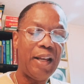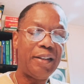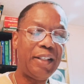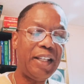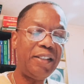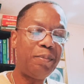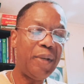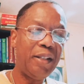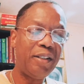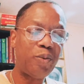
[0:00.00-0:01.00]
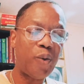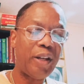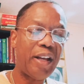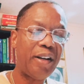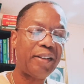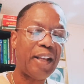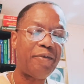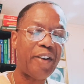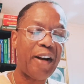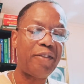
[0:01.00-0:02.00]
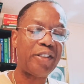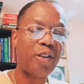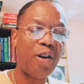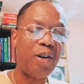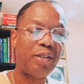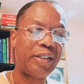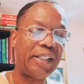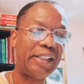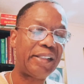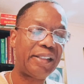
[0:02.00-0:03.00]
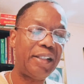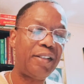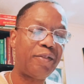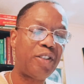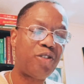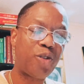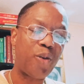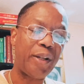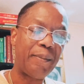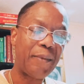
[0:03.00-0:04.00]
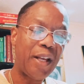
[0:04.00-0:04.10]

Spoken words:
These meetings were held at various halls in the city of Detroit,